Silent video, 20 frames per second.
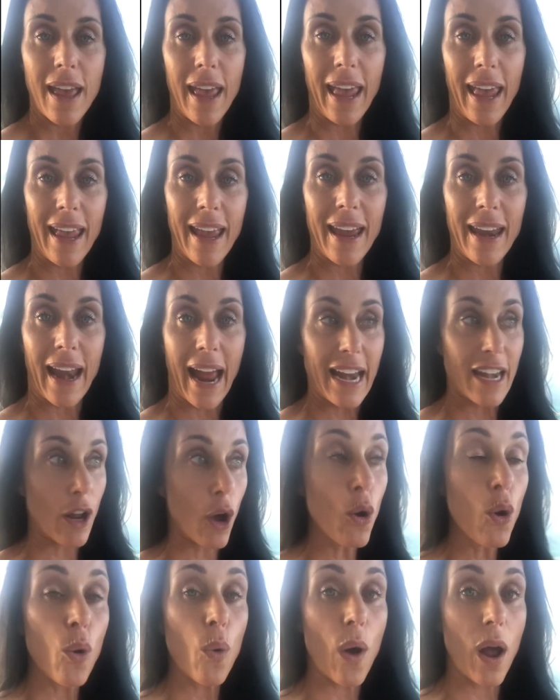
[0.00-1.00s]
And I
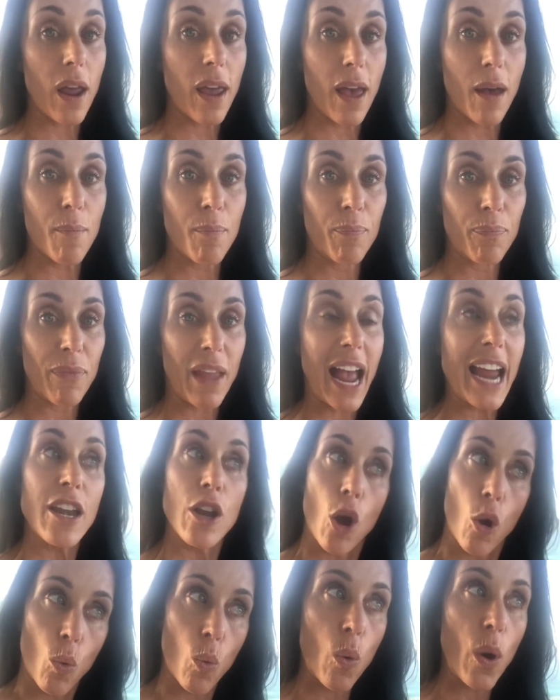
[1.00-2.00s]
know who I am. I
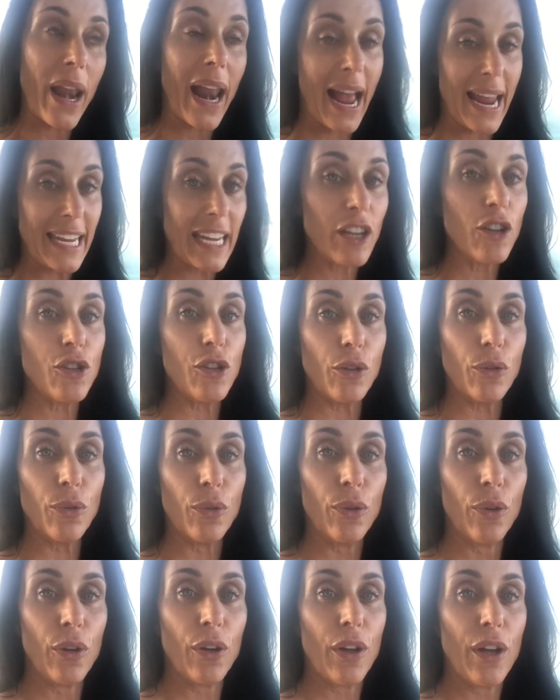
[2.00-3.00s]
know what I can do.
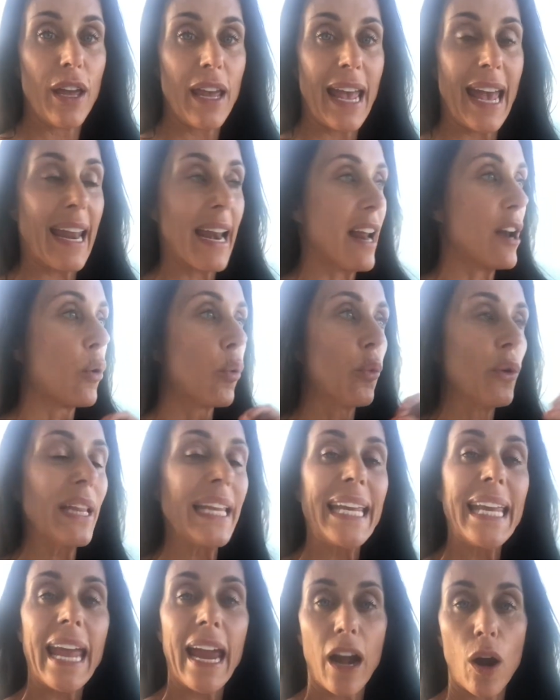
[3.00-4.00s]
And I don't
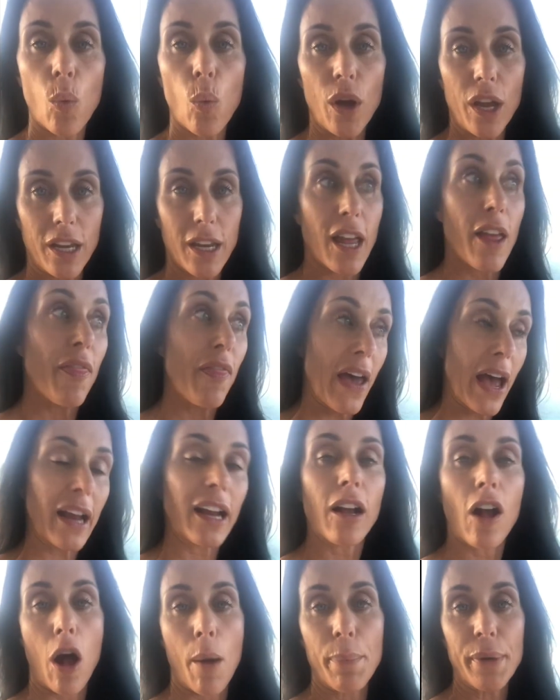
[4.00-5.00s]
really care what
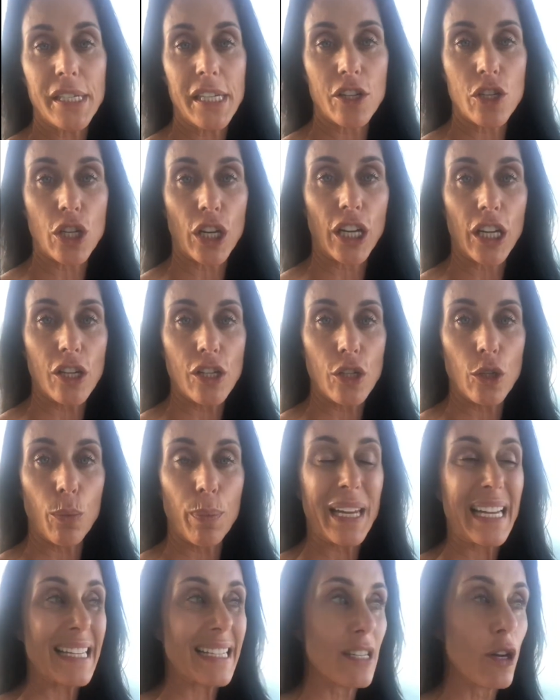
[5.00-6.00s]
that competition can do,
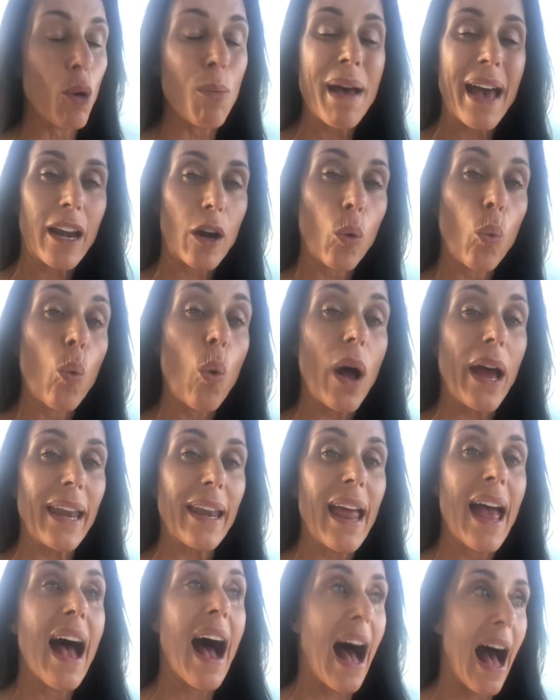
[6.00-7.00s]
because no matter what,
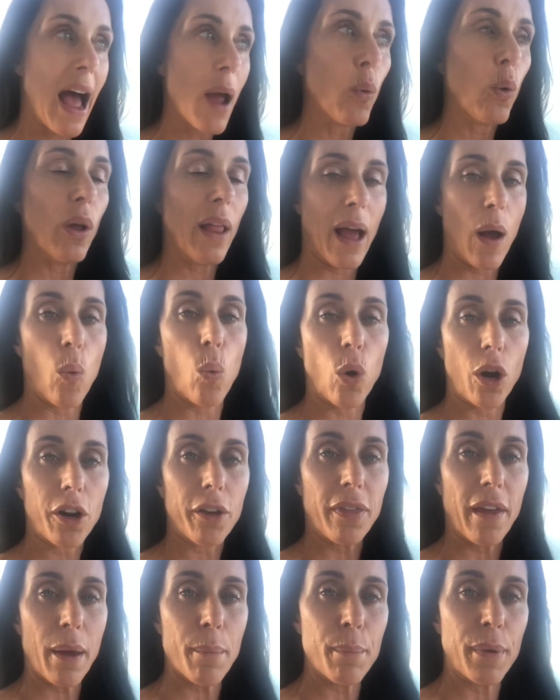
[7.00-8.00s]
I will
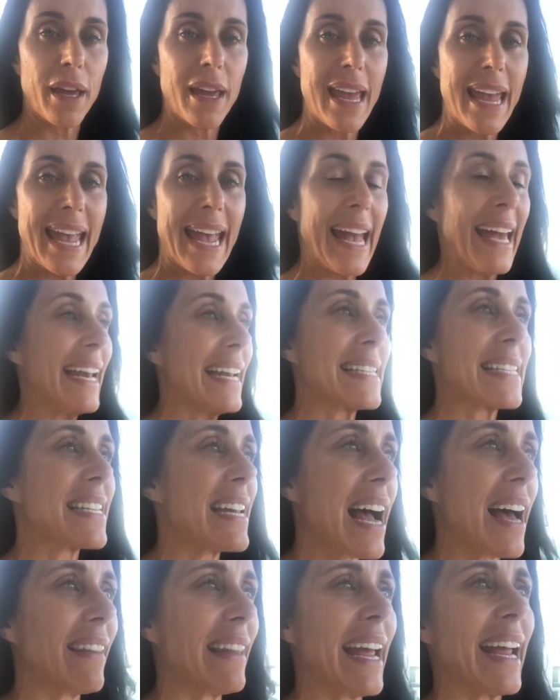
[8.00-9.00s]
outwork them. And it's
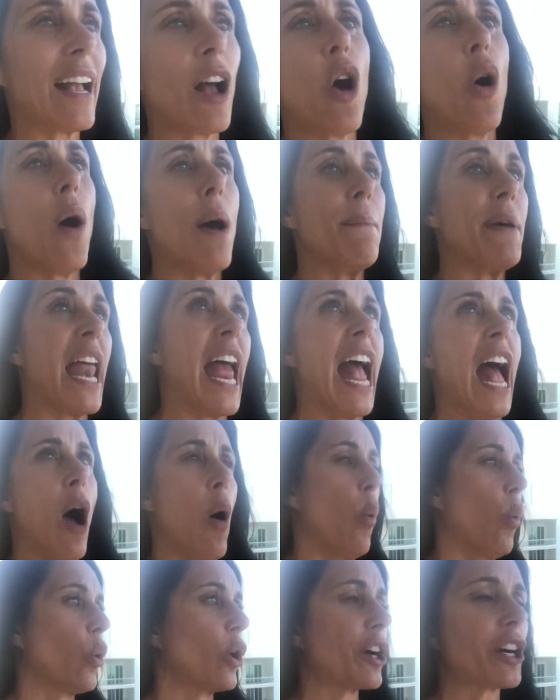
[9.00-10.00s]
not like, oh, I'm gonna
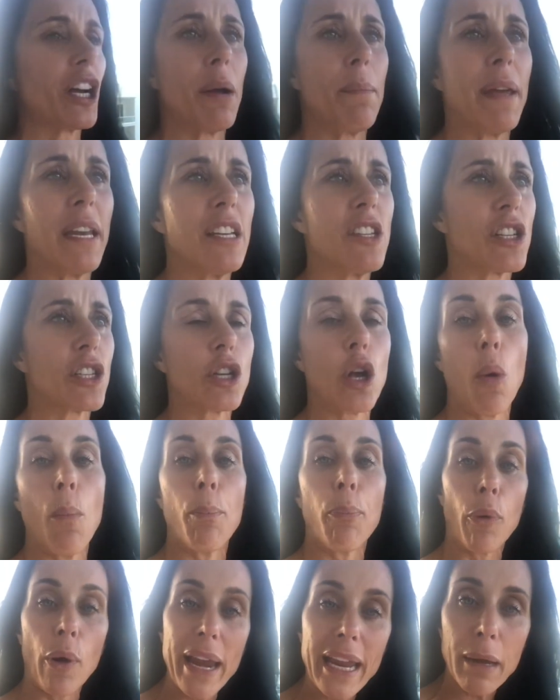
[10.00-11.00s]
outwork them and just go
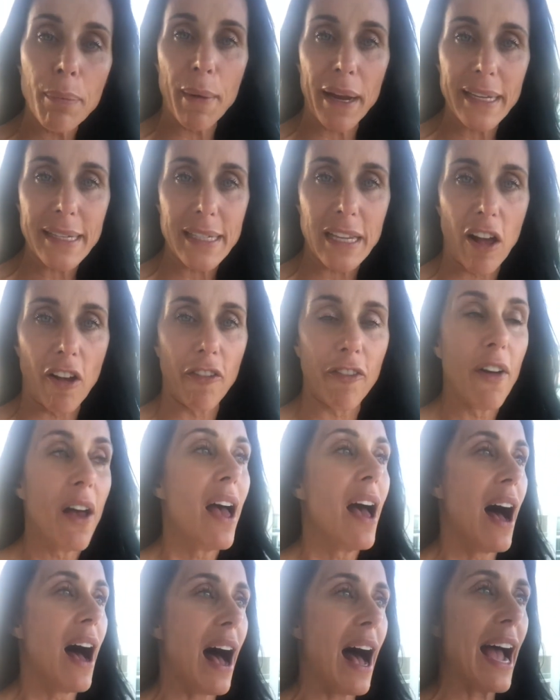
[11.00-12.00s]
break myself.
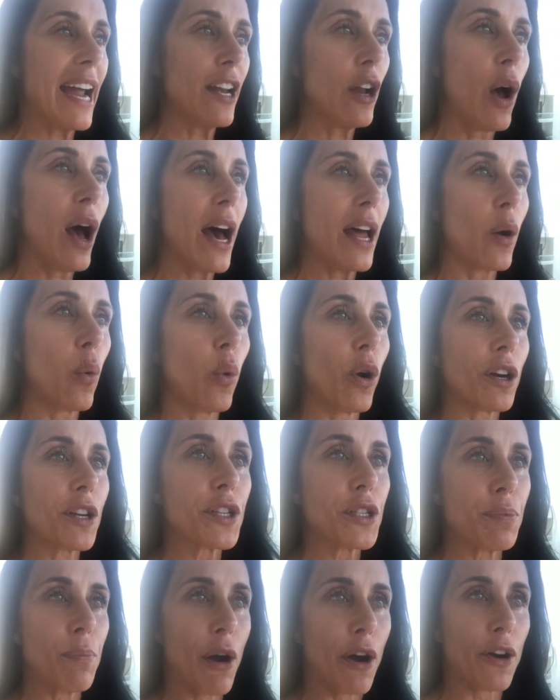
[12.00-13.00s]
I know how to work
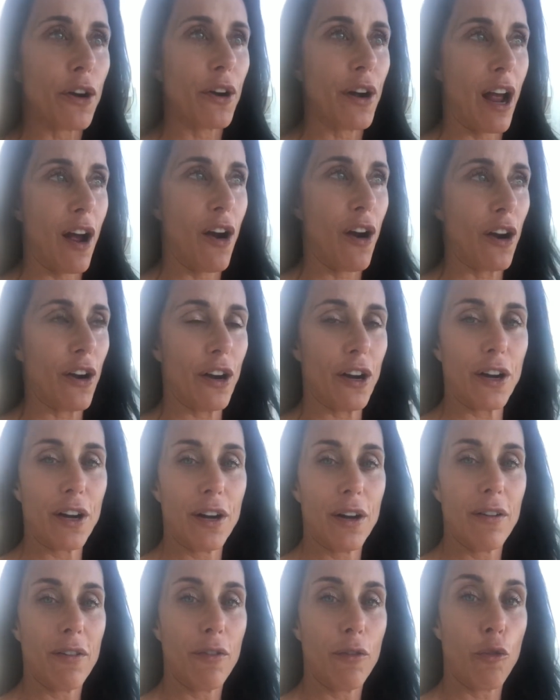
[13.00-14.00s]
smarter, not harder,
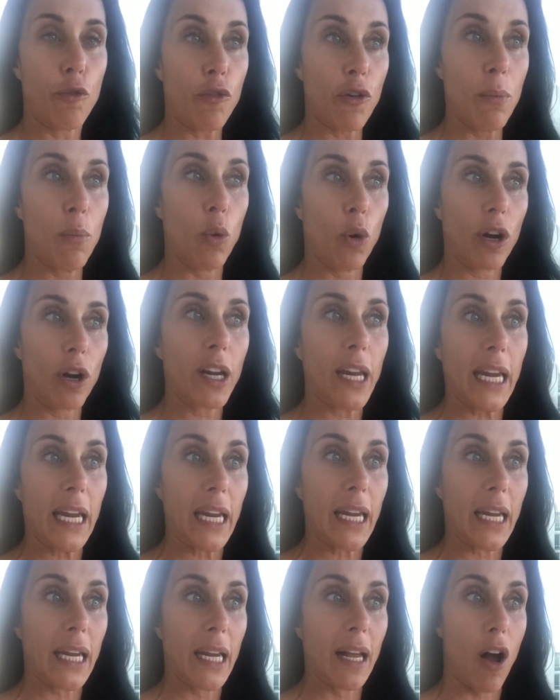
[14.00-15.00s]
from
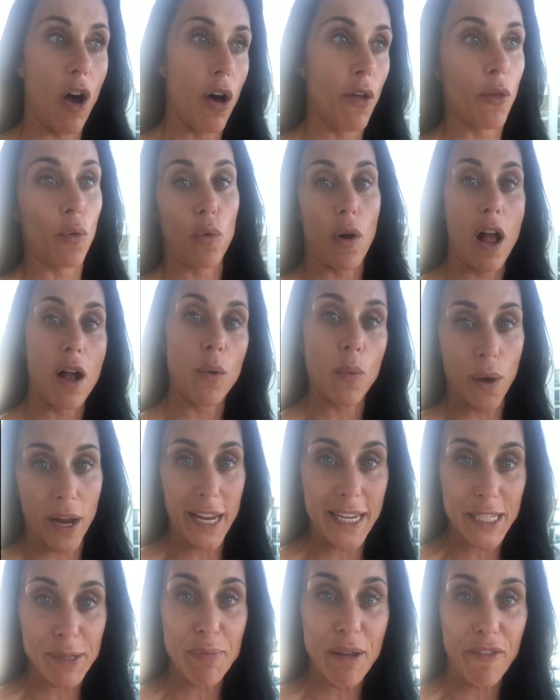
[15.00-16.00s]
working all the wrong
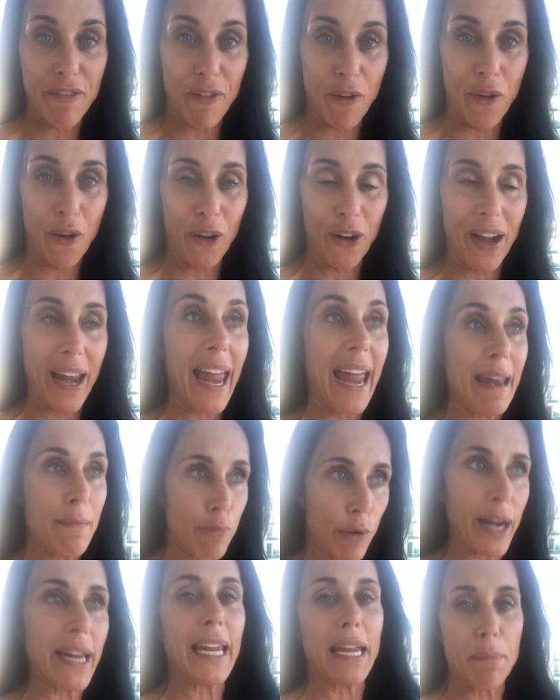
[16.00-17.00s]
ways before and
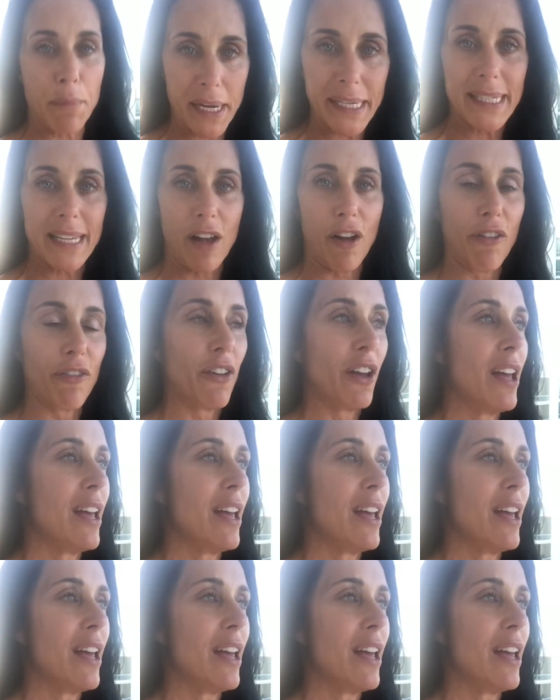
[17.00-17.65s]
breaking myself.